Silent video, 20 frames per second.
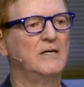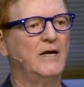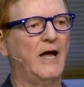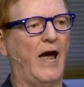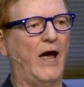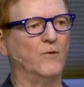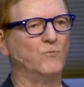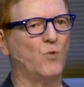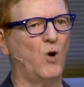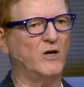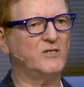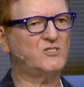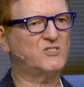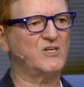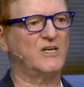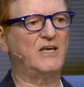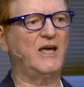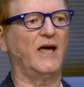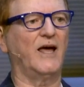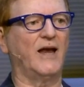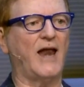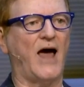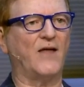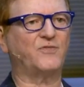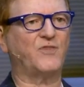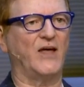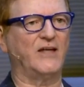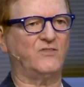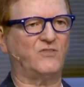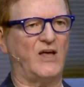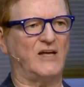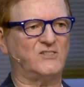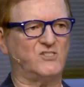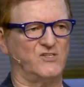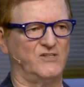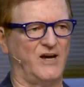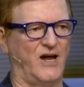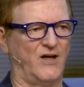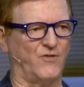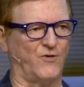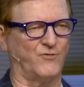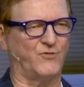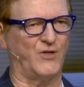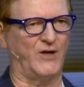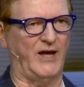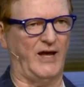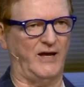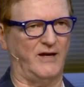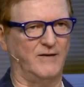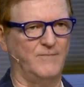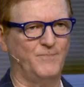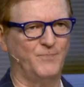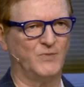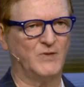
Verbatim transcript: And once again, I think that's another thing